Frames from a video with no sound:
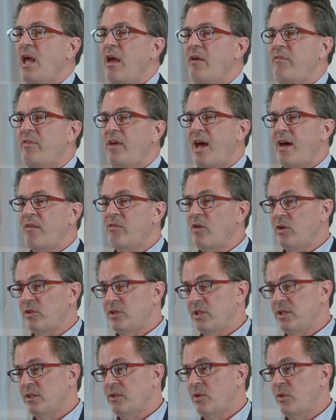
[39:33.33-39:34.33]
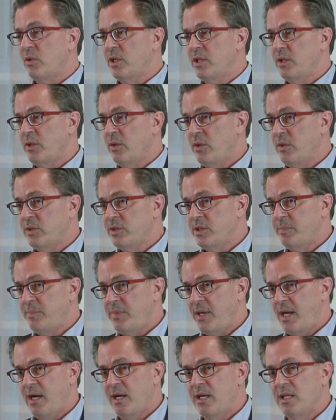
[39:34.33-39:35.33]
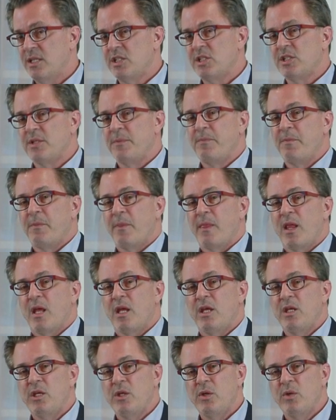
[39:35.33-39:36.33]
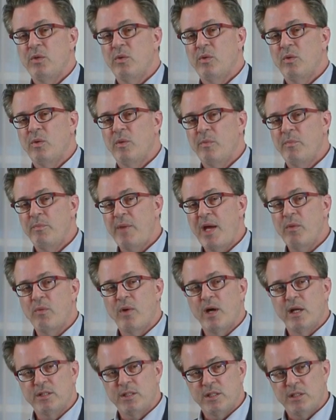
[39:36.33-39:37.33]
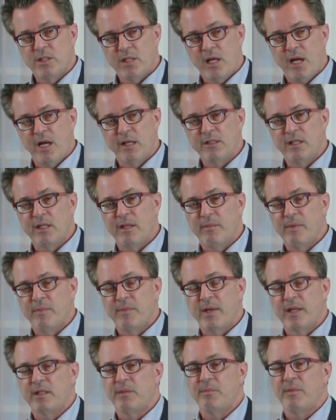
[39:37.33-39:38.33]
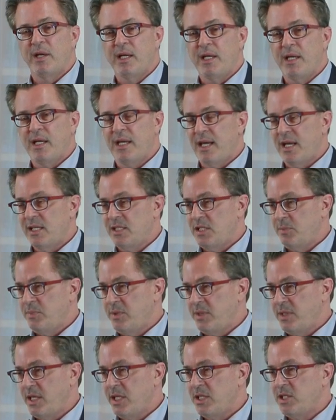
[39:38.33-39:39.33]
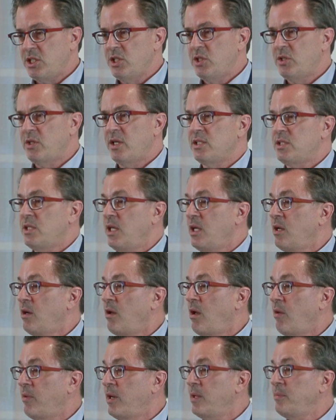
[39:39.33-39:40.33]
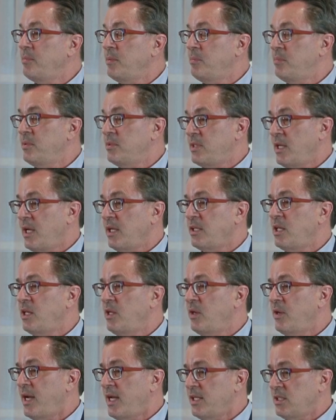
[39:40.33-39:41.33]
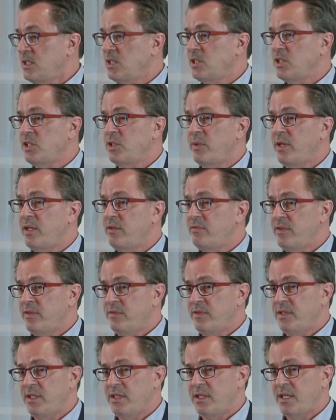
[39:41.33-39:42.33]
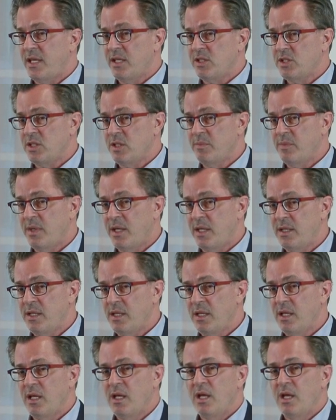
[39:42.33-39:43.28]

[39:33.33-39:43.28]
If you have older parents, you may want to talk to them about the Medicaid Asset Protection Trust. They could already be protecting their assets at the rate of $15,000 a month.